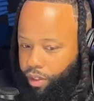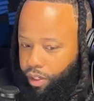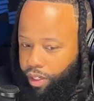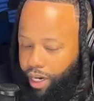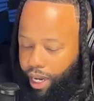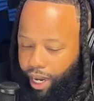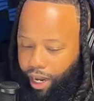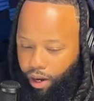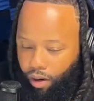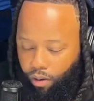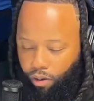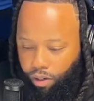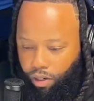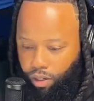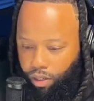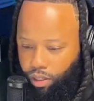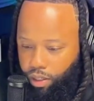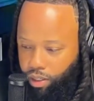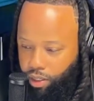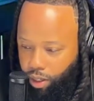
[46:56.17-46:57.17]
Now,
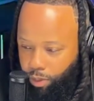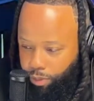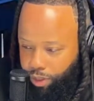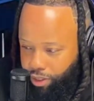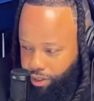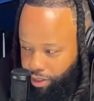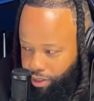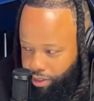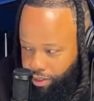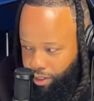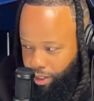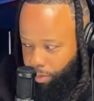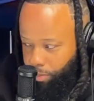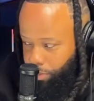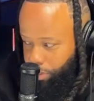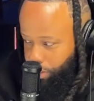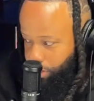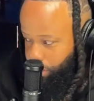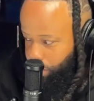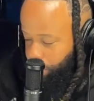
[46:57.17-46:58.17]
coming into the
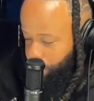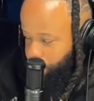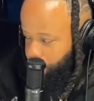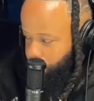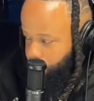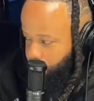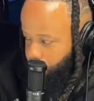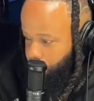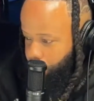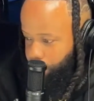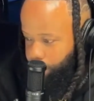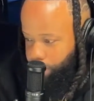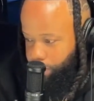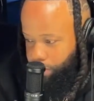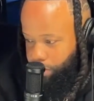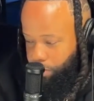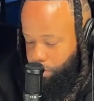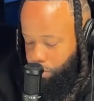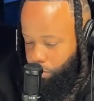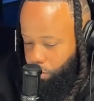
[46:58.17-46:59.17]
summer, going into
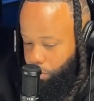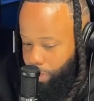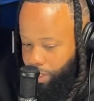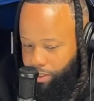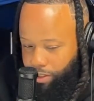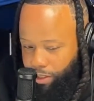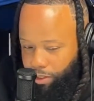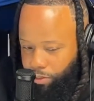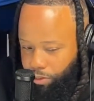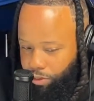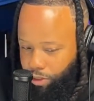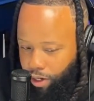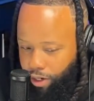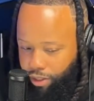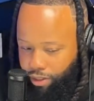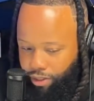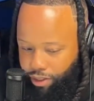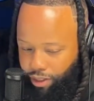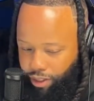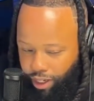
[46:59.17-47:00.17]
school, my schedule was
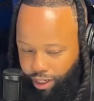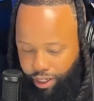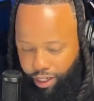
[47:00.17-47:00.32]
already set.